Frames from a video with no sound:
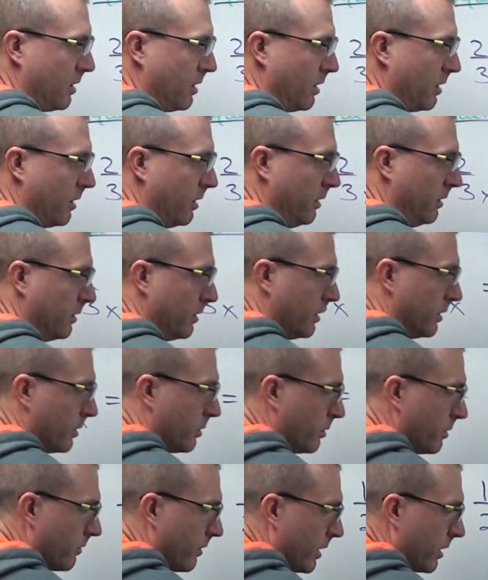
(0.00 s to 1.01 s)
Alright,
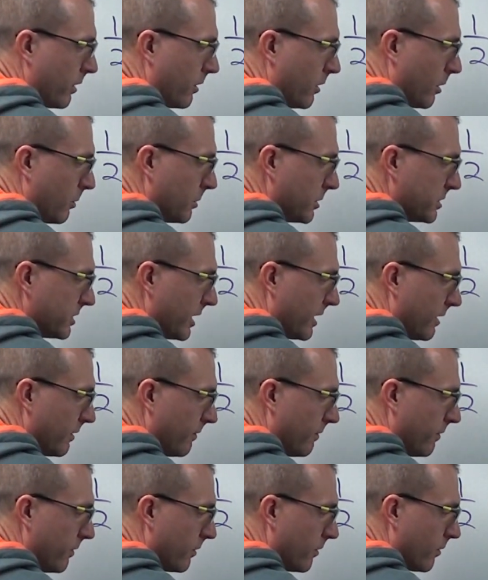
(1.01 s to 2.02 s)
we write our numbers out.
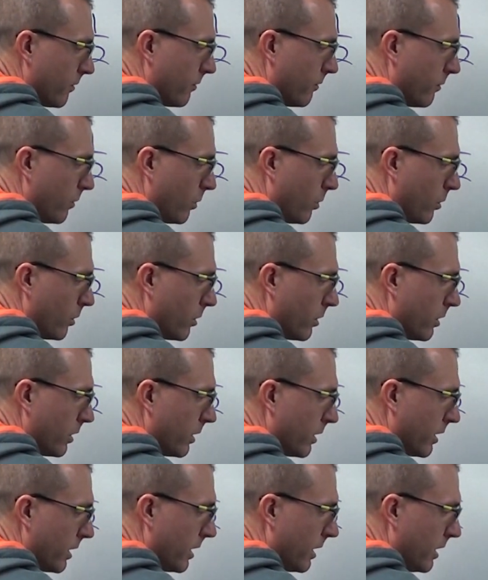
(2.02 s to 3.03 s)
4,
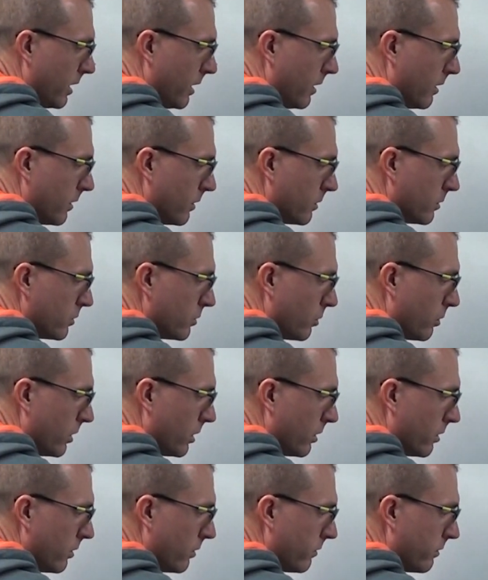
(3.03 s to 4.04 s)
8,
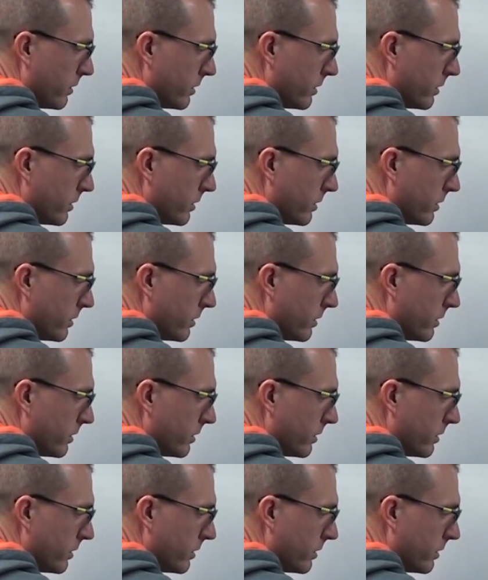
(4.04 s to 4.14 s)
12,